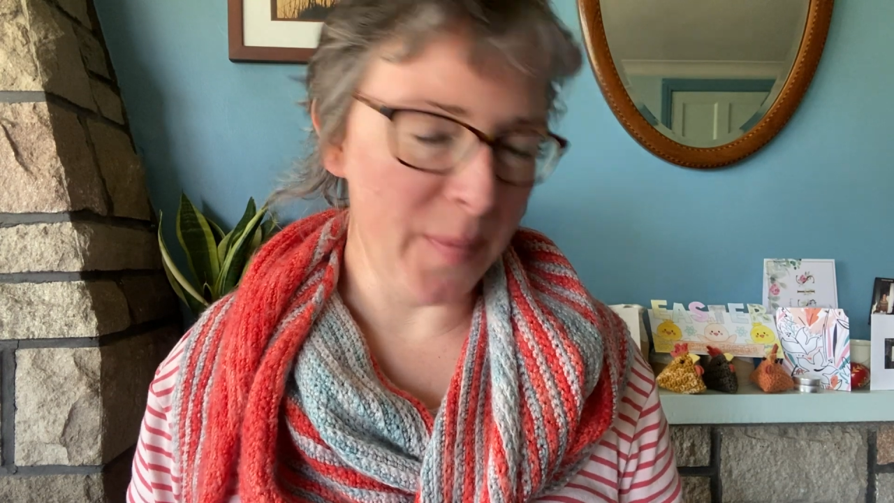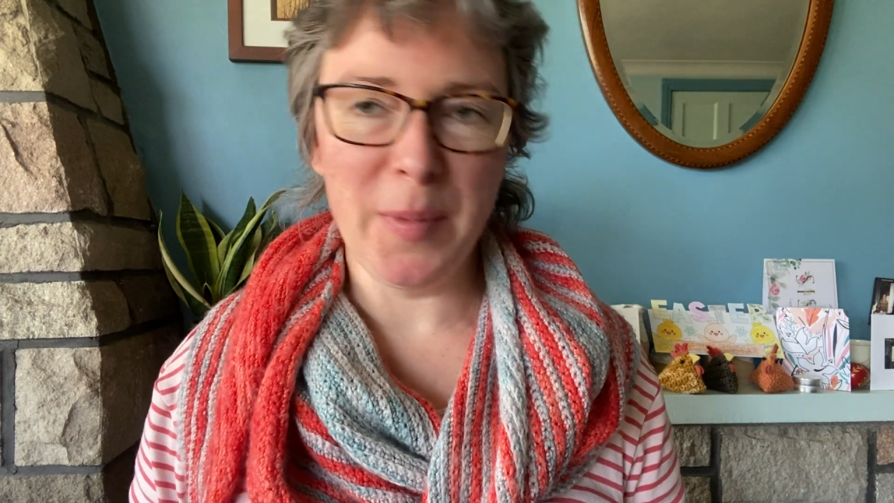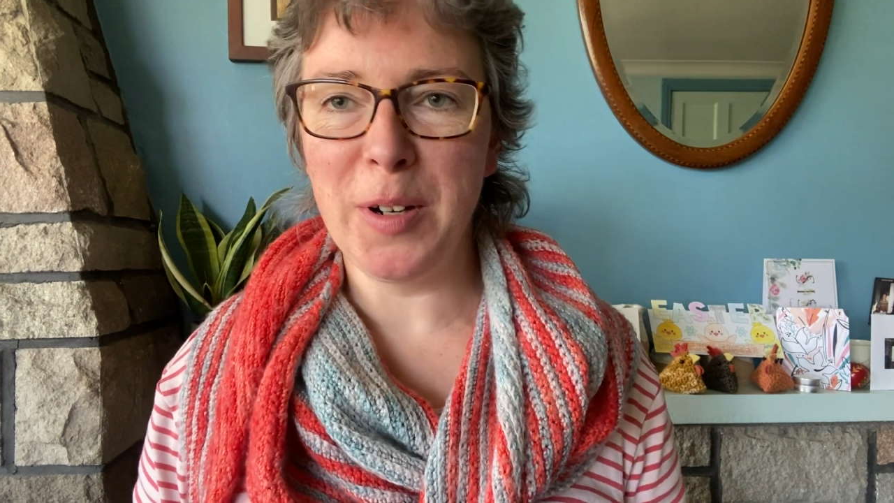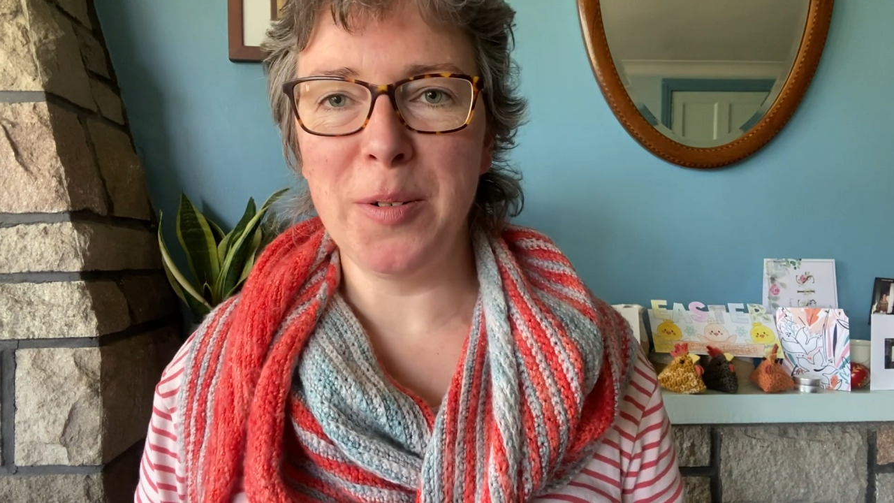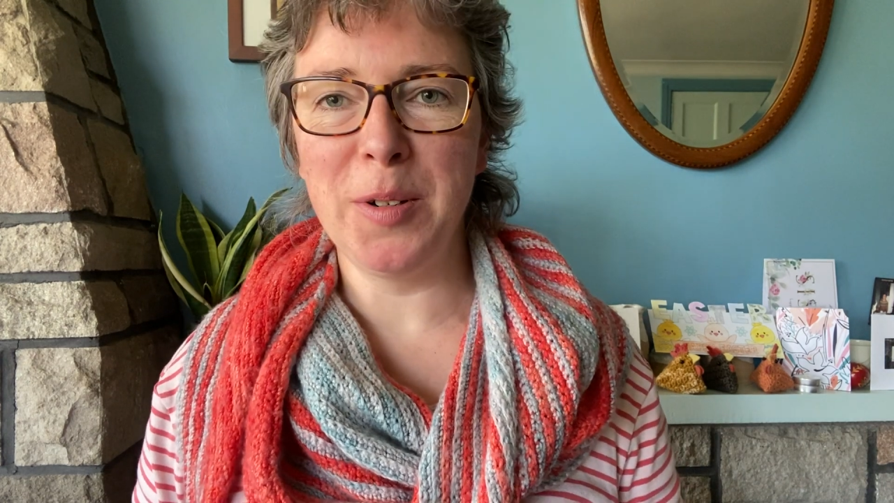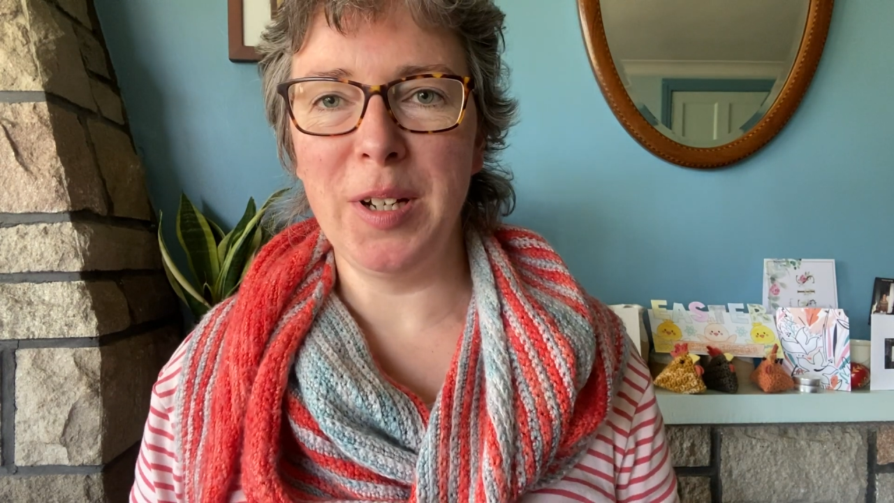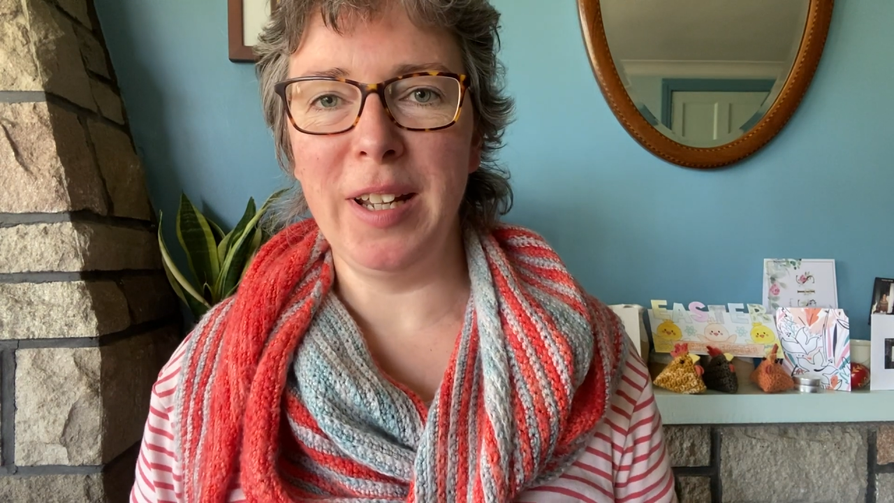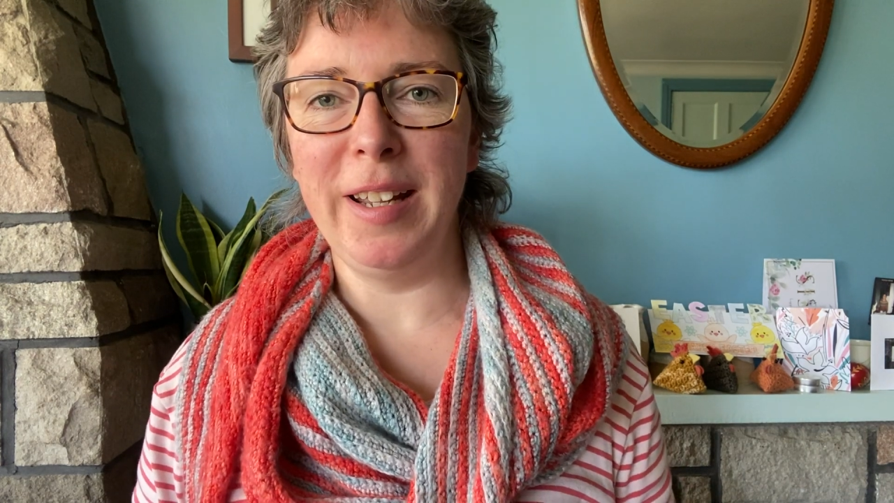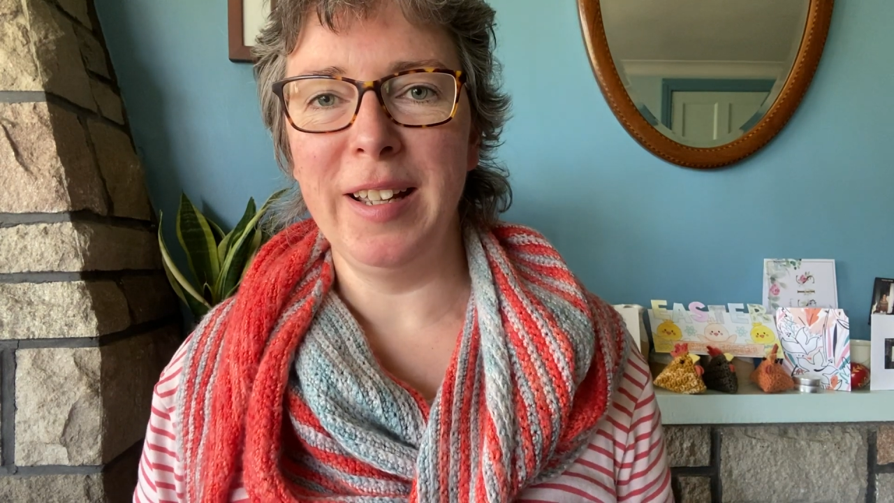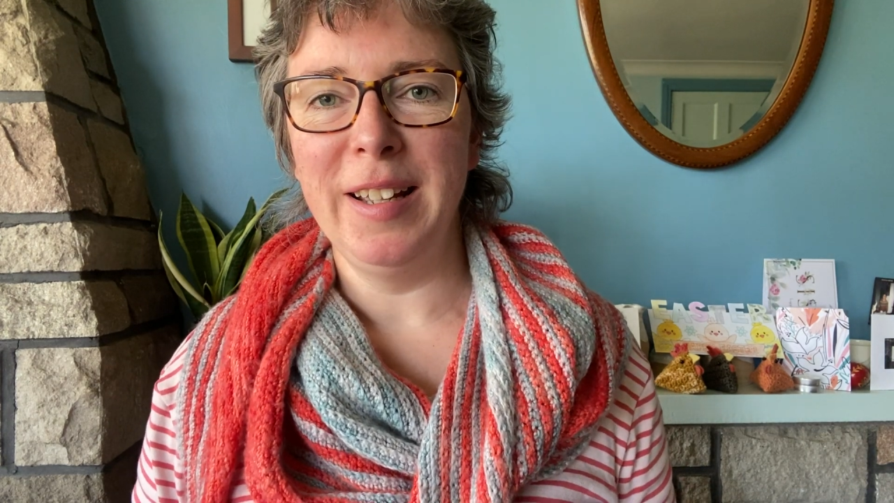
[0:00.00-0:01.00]

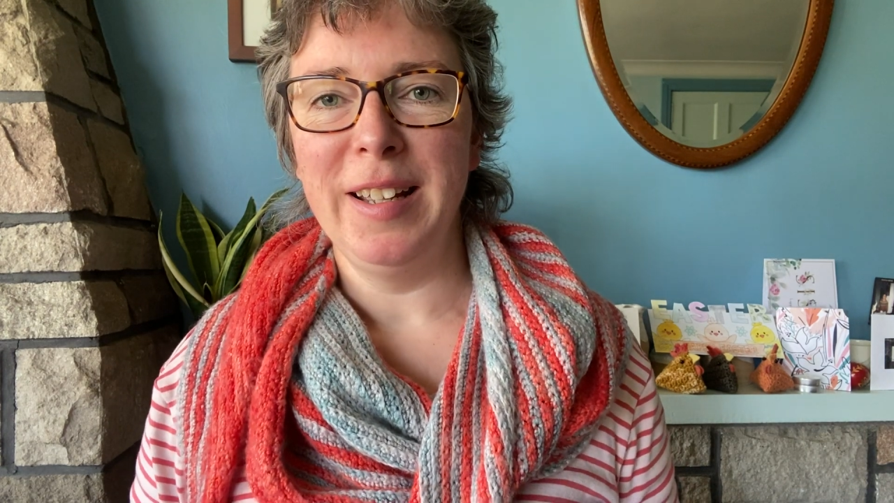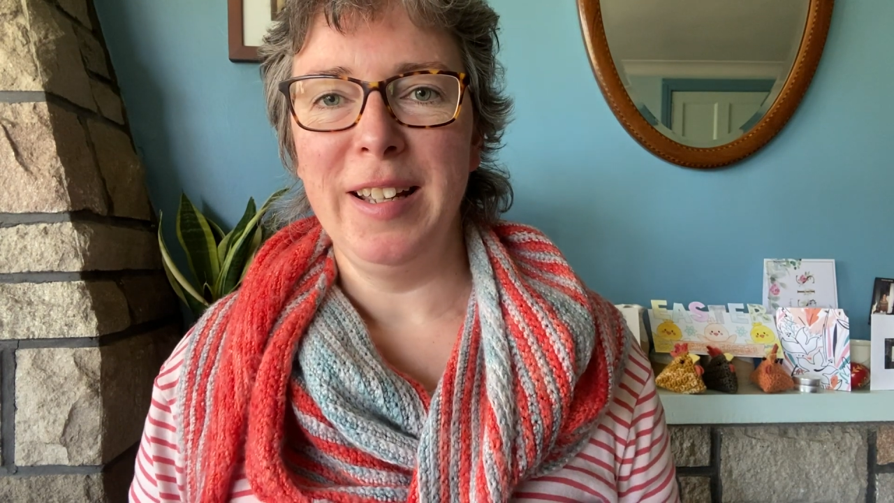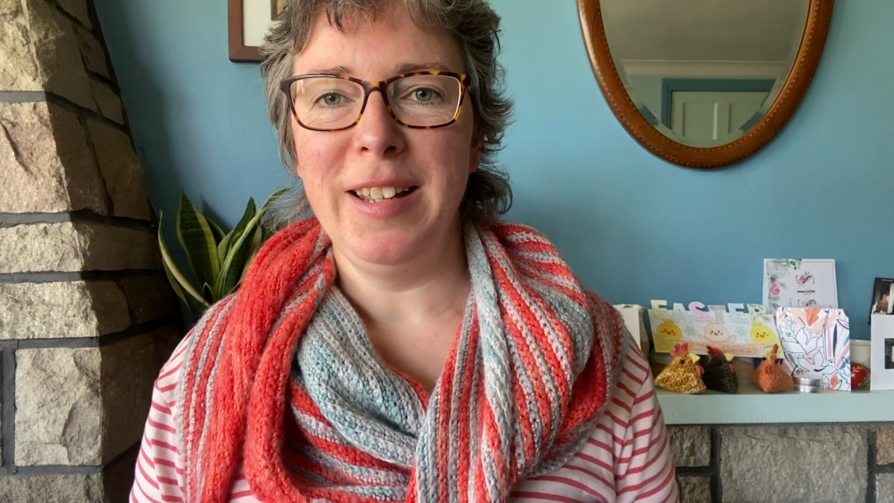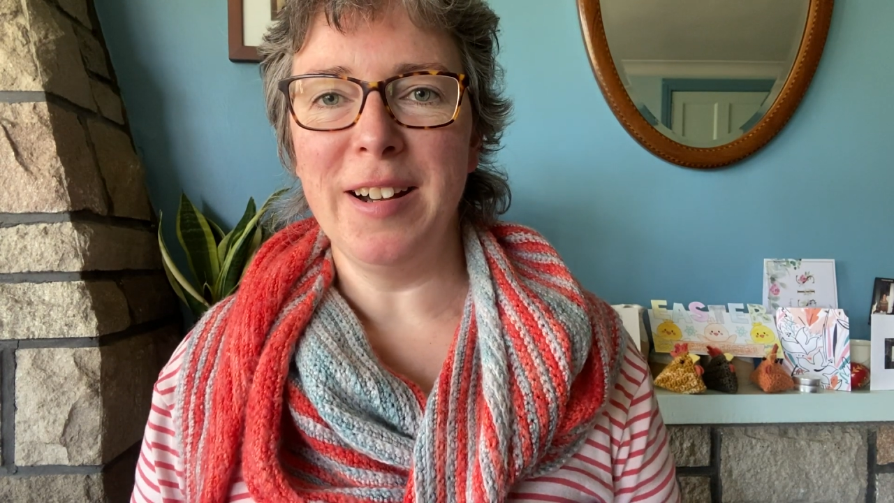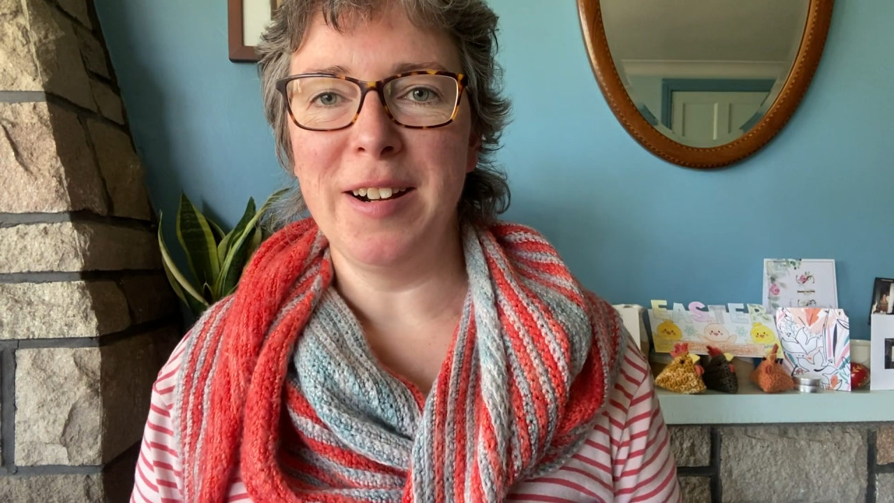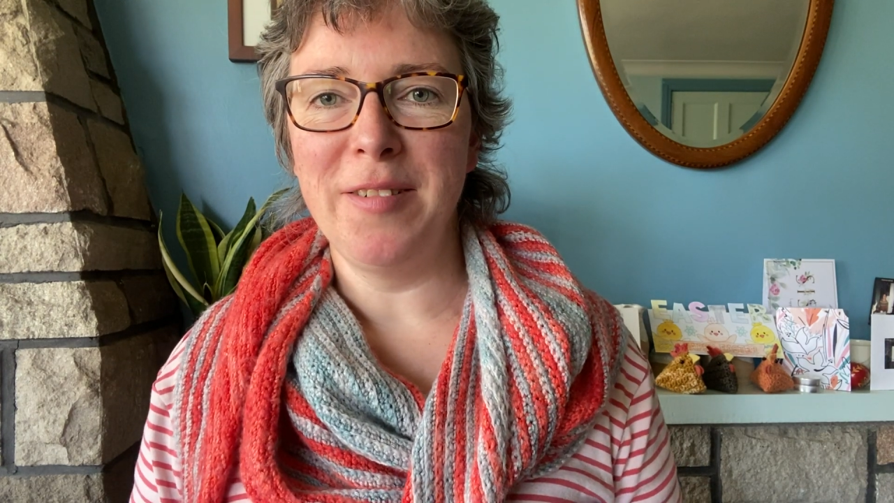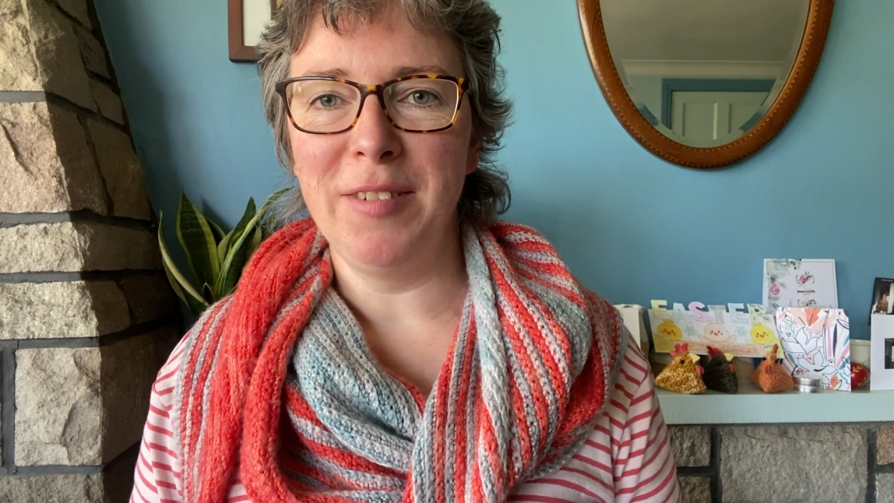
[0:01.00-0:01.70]
crochet yarn